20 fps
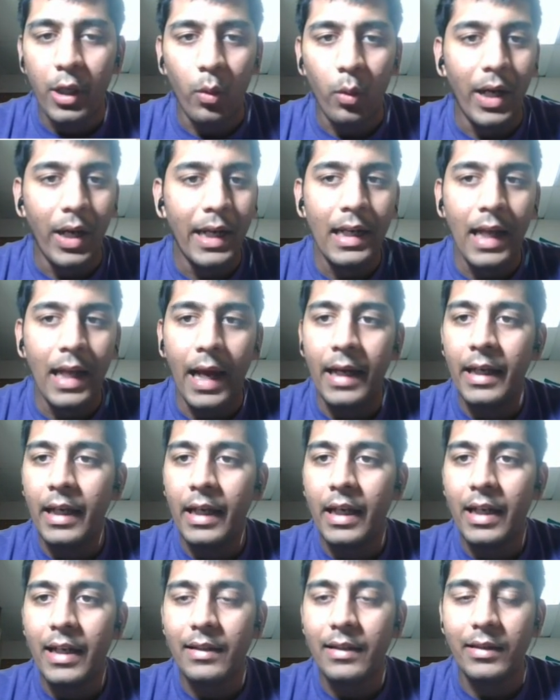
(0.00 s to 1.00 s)
29
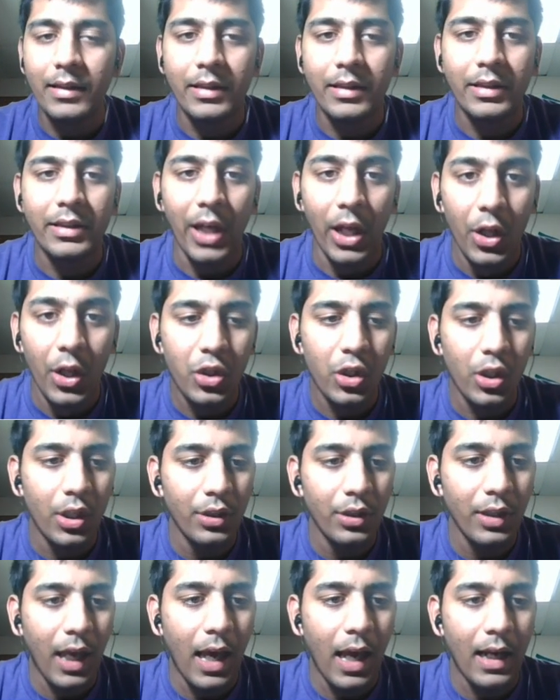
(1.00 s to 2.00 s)
degrees
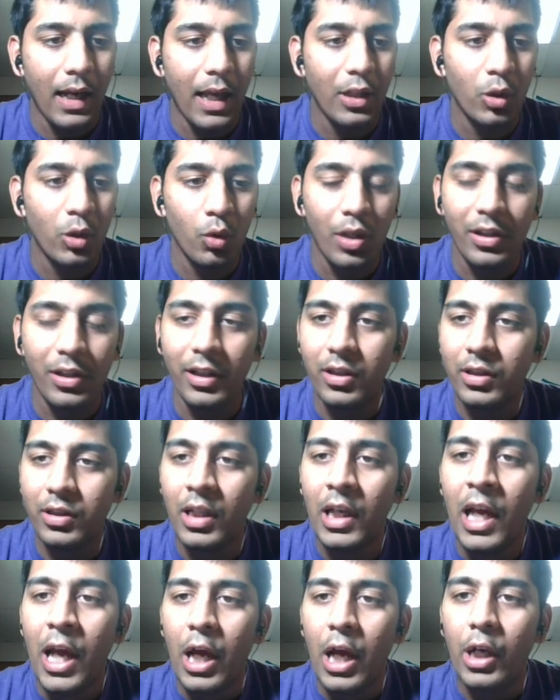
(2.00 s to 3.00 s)
Celsius, and as soon as it